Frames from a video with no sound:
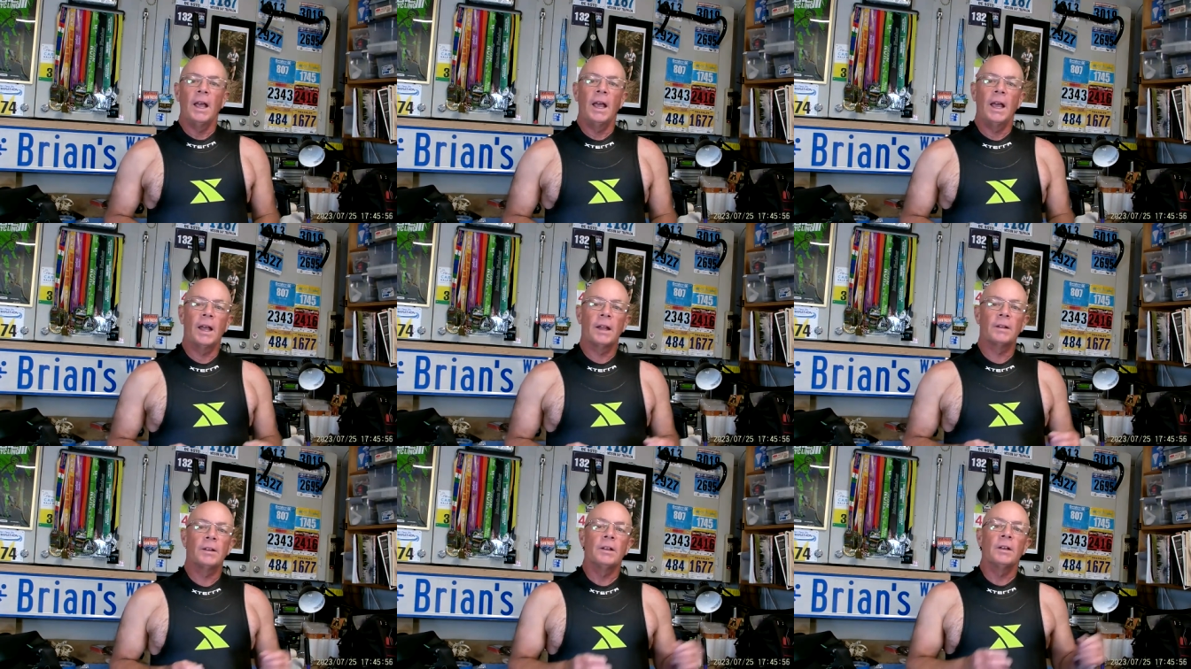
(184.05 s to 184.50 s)

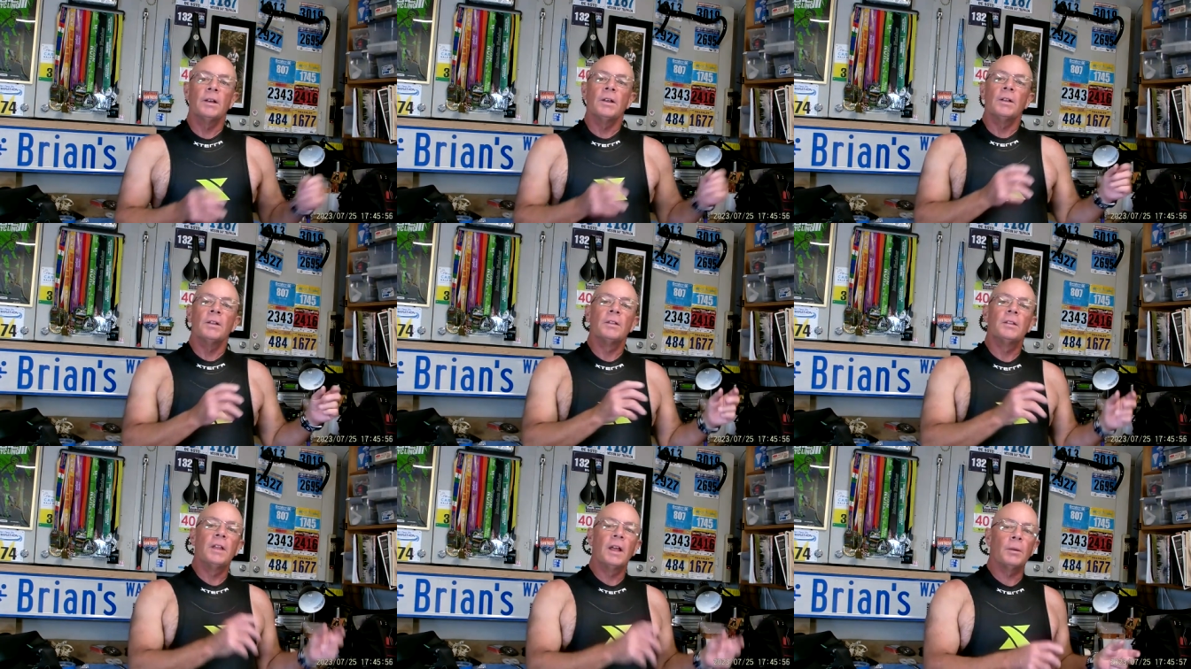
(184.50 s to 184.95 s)
And
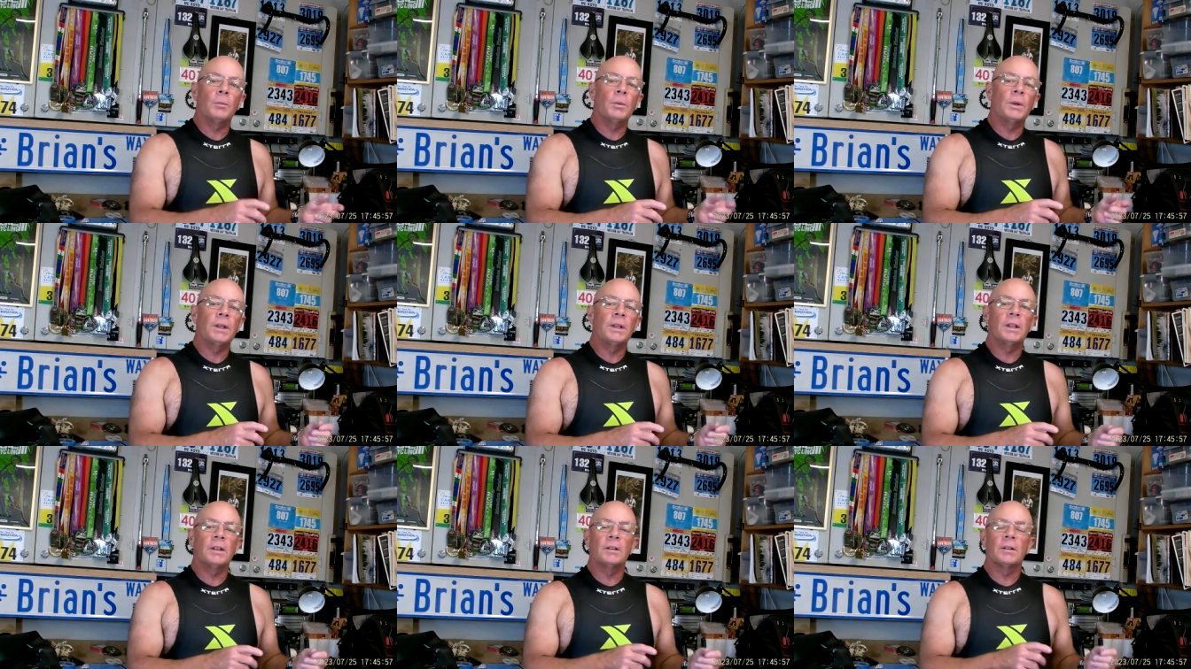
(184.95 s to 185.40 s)
then
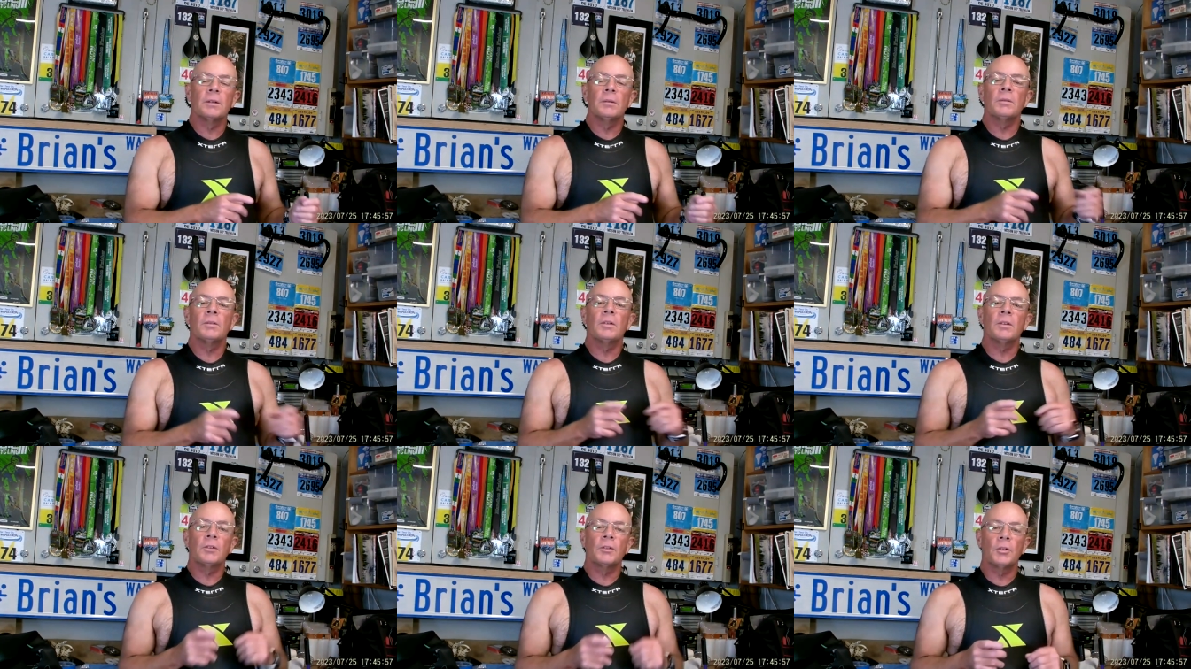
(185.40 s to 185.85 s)
we
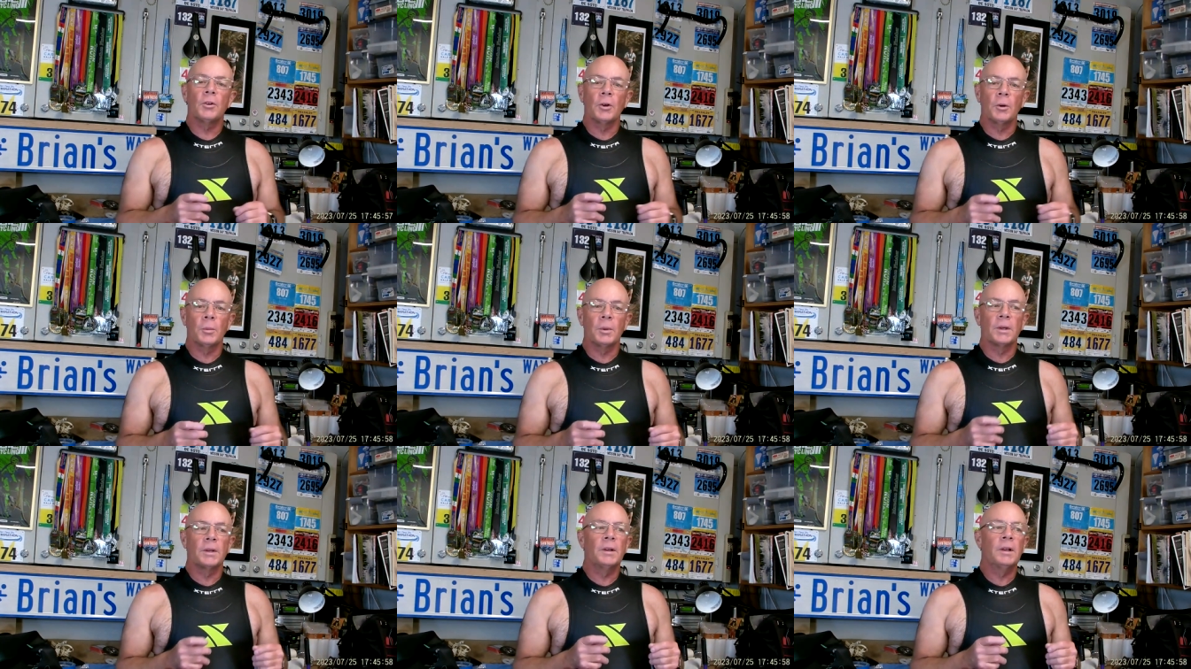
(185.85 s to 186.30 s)
can
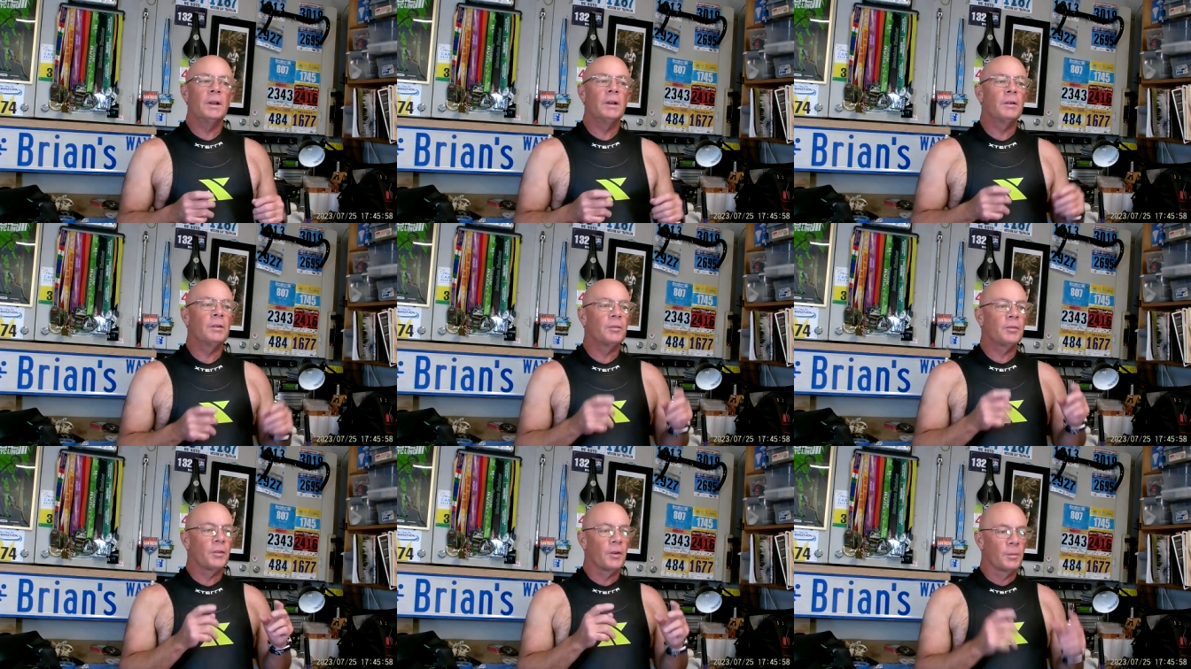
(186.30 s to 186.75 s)
determine
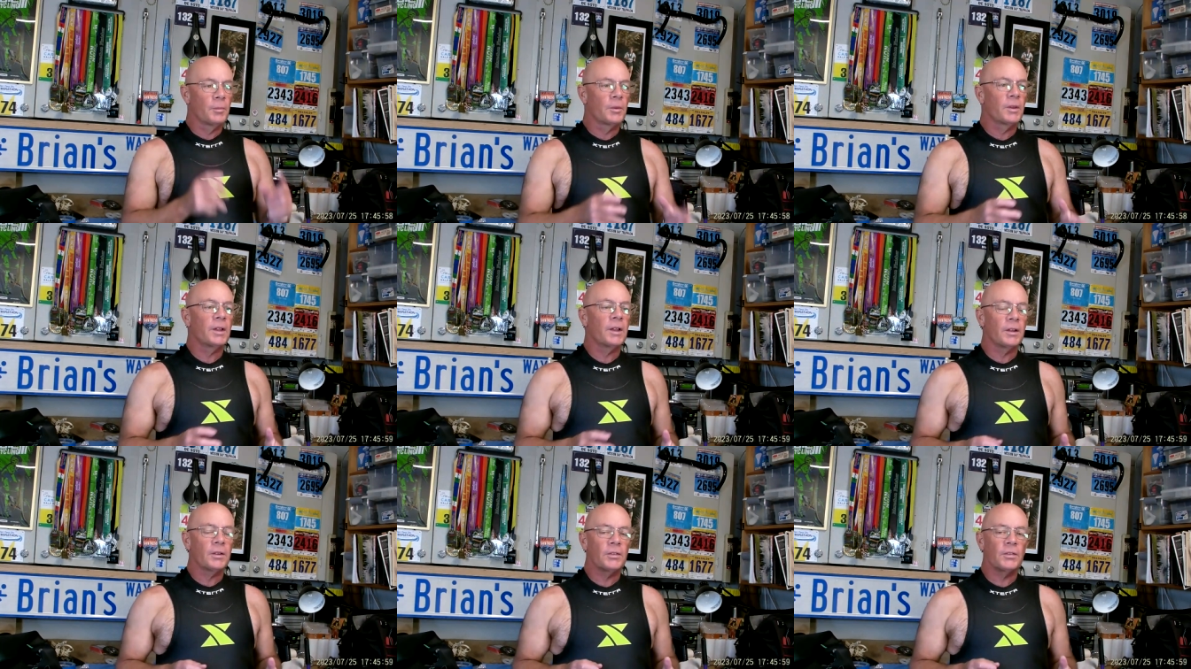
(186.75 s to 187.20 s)
from
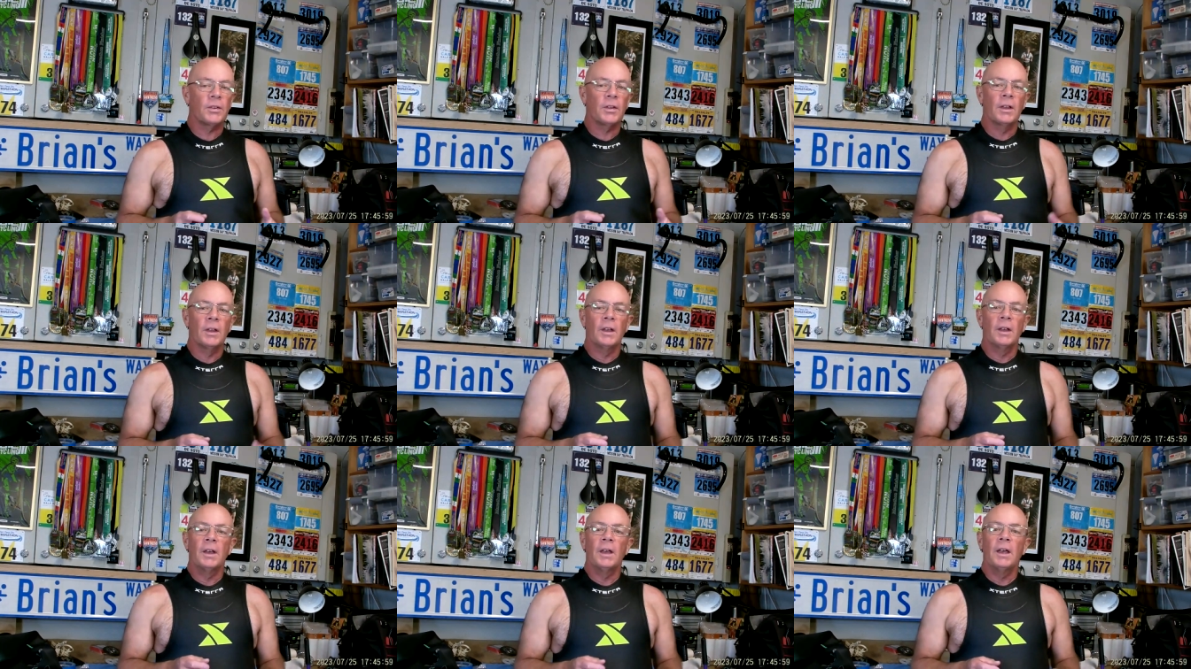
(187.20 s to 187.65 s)
this